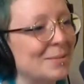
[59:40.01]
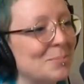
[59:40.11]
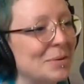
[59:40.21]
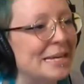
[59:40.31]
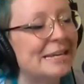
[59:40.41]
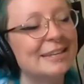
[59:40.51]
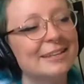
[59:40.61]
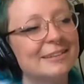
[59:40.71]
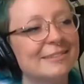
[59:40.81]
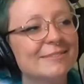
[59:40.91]
mean
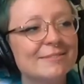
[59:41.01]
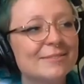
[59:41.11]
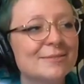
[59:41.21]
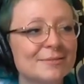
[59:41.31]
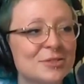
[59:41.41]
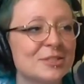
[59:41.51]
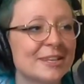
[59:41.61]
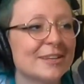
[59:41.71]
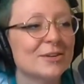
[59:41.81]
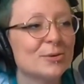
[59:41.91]
and just like
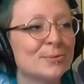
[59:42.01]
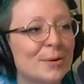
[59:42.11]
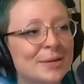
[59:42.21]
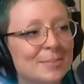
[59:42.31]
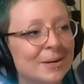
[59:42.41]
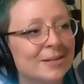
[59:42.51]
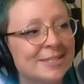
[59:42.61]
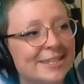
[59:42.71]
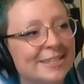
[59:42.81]
a crummy person.